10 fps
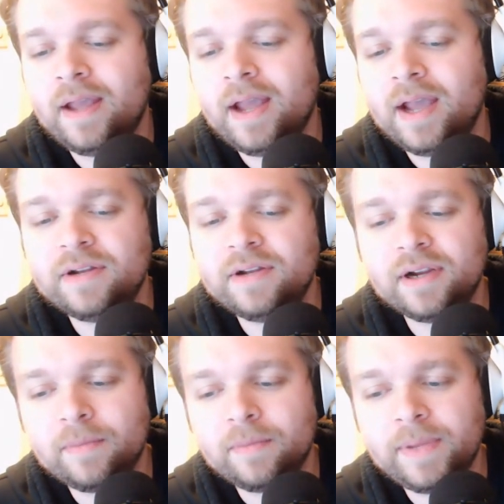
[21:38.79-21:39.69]
I know
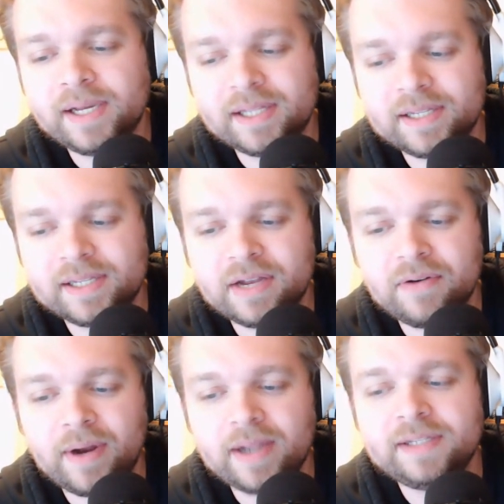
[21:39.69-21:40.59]
you're a big
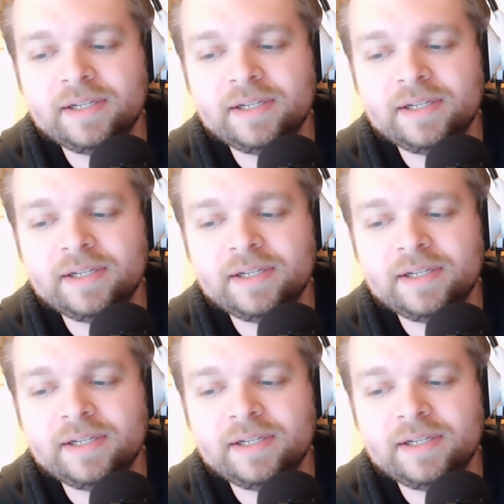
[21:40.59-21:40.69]
Sunrise